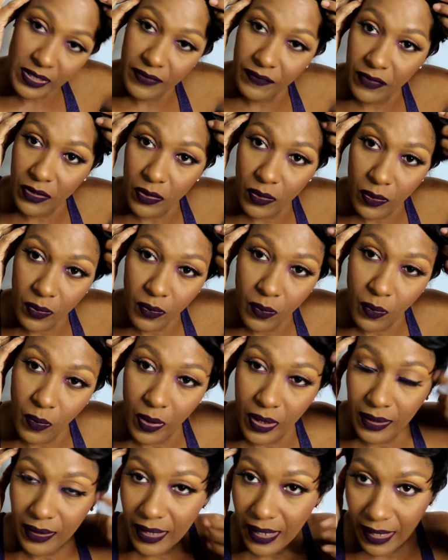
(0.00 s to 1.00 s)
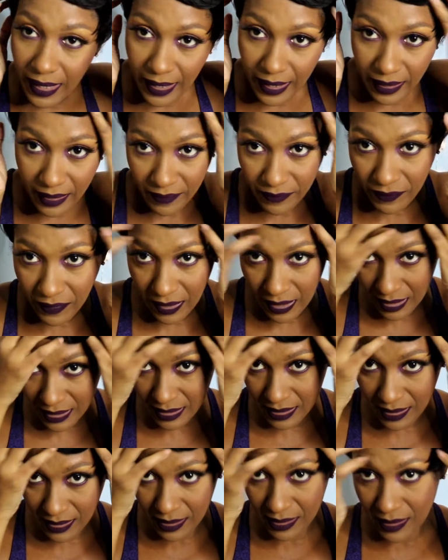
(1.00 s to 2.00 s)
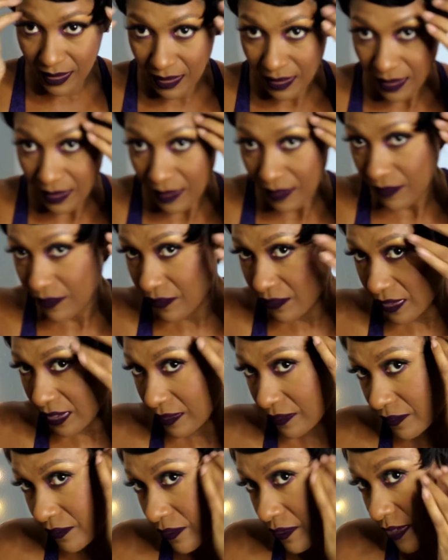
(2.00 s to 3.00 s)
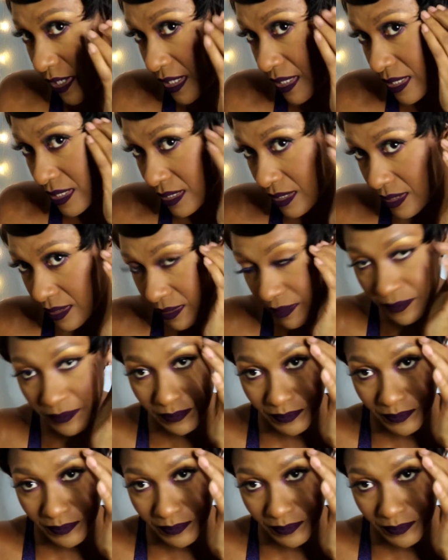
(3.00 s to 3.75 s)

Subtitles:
if you don't want the hair in your face, feel free to